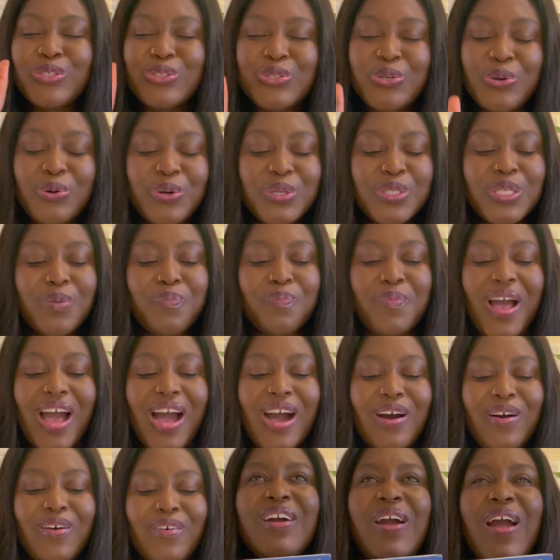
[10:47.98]
talks
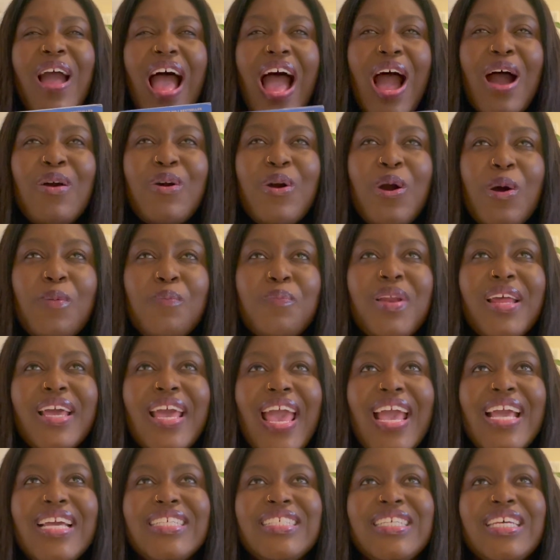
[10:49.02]
about how
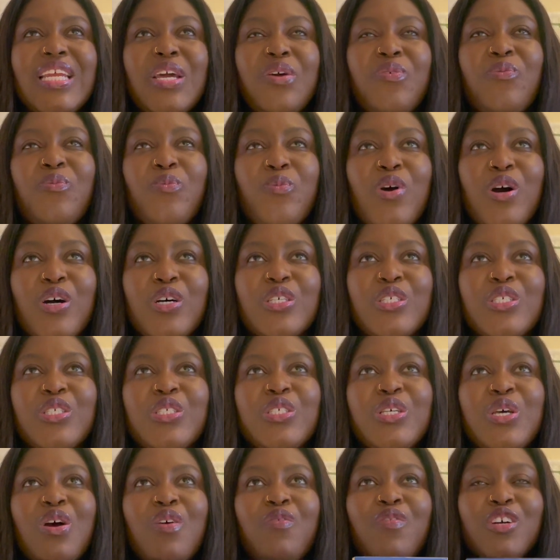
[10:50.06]
complicated it
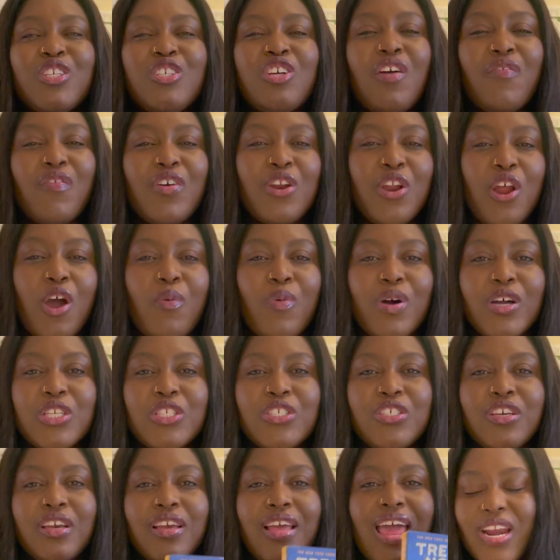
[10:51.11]
was for Trevor Noah
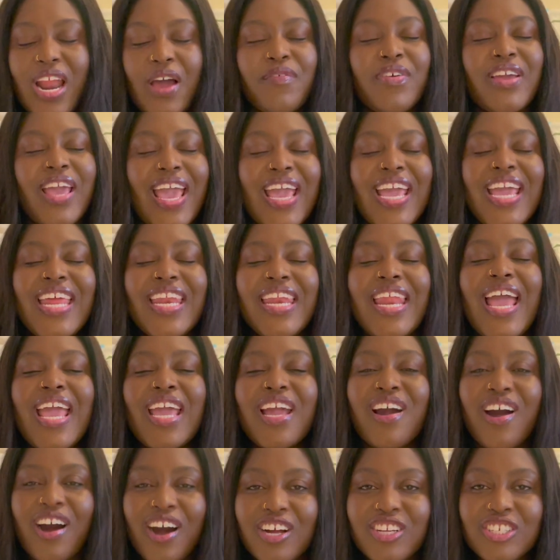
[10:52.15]
to navigate in a
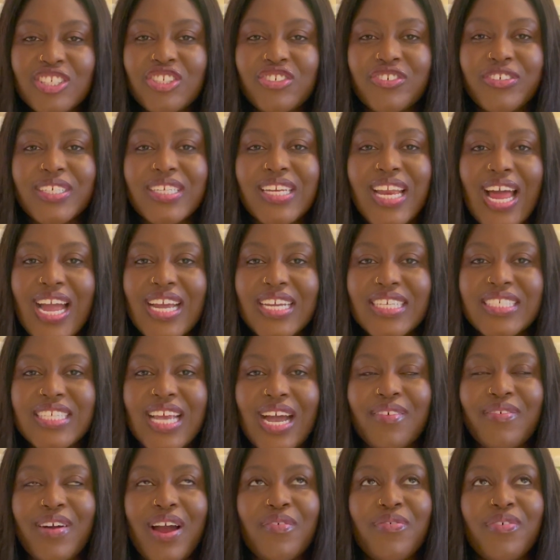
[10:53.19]
country like
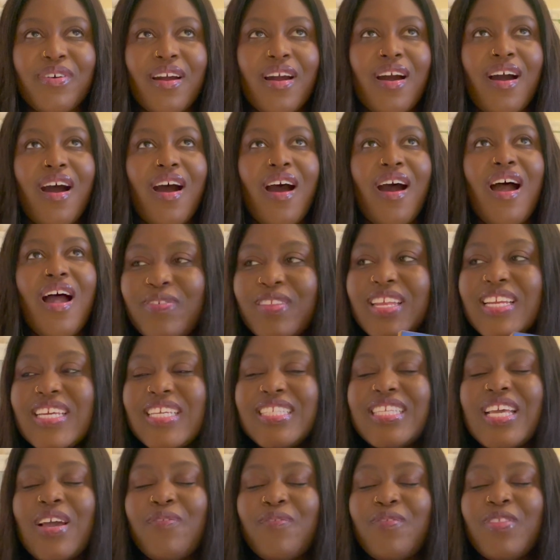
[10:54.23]
South Africa.
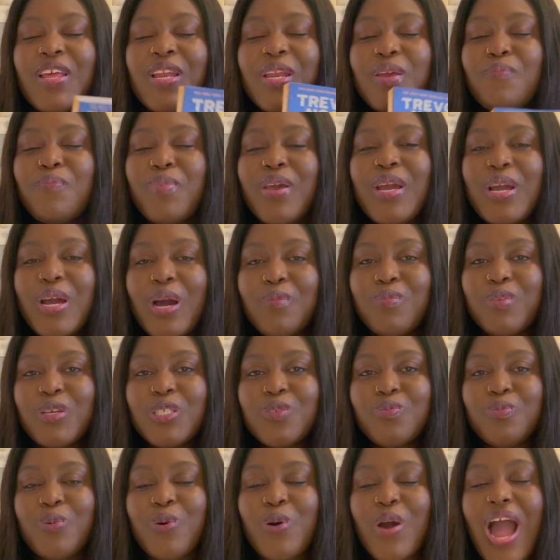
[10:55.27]
Definitely pick up this
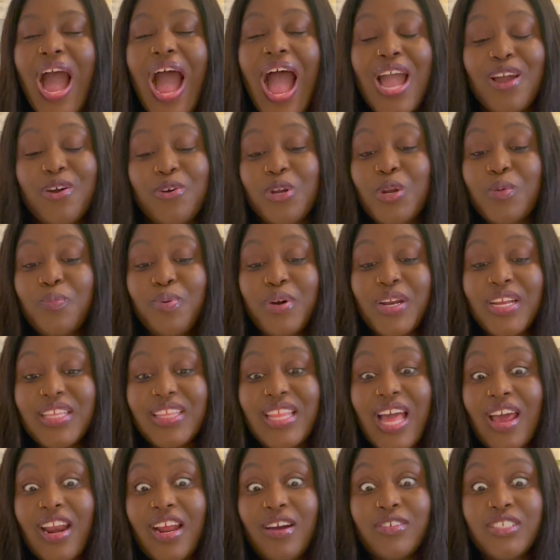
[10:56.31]
book. I couldn't put it
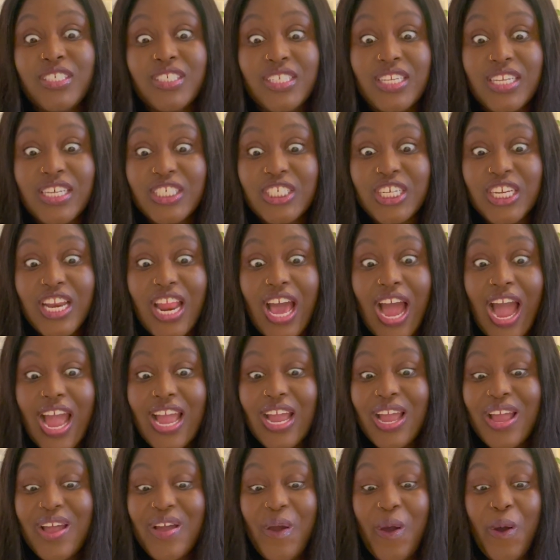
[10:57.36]
down. I was just literally
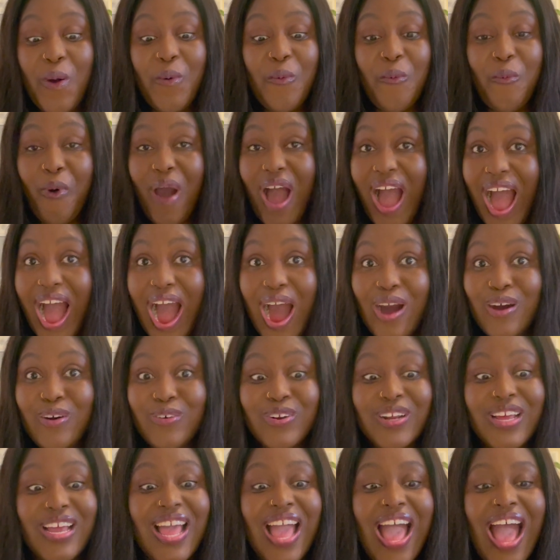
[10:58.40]
like,
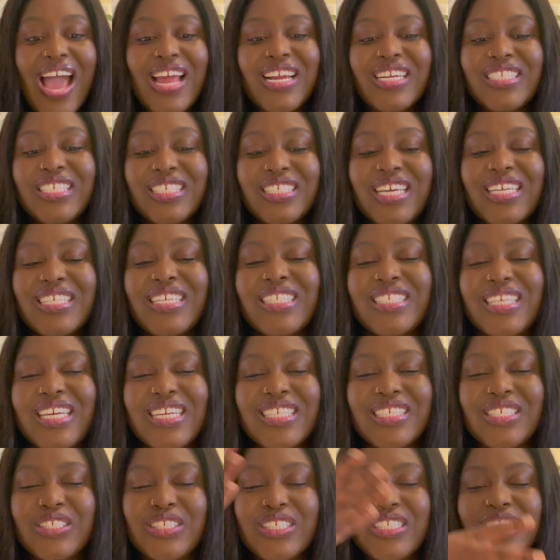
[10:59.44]
wow. And it's just, as I said,
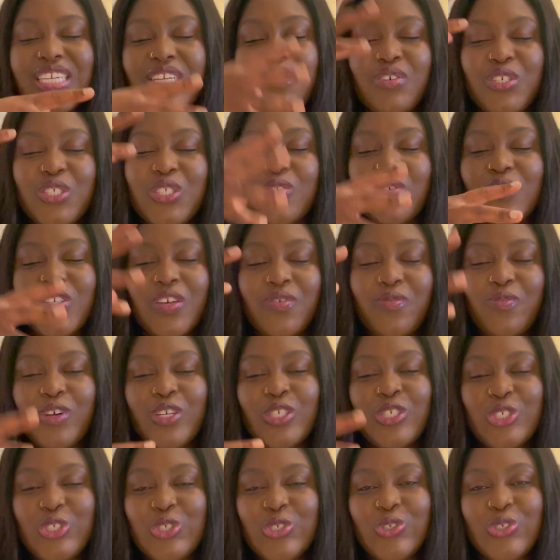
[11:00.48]
a series of
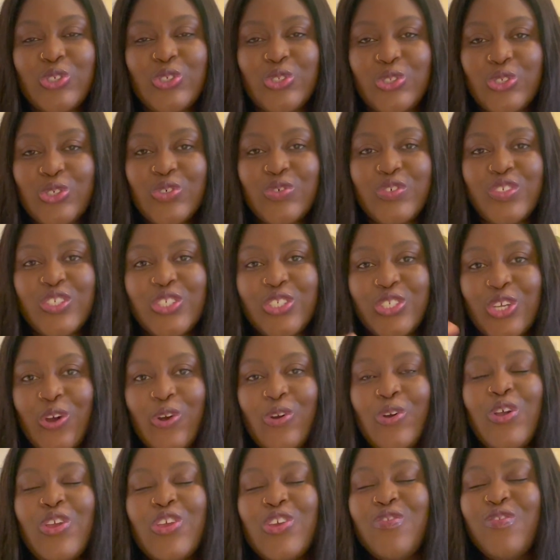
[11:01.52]
different short stories,
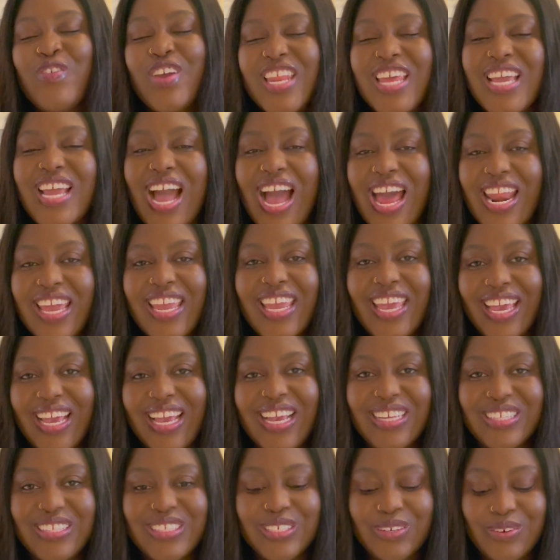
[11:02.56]
so you really kind of get
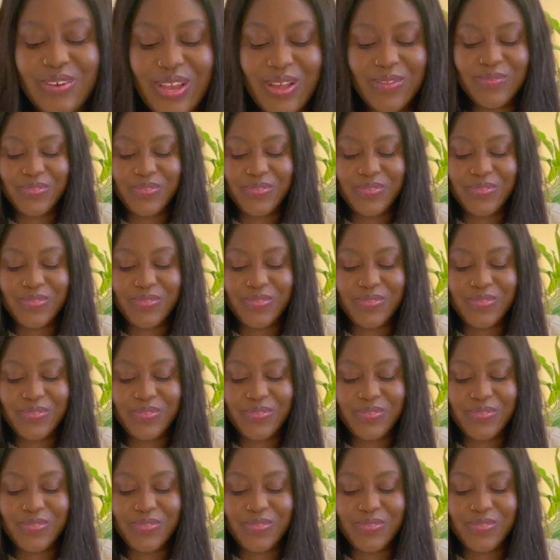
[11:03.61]
into it.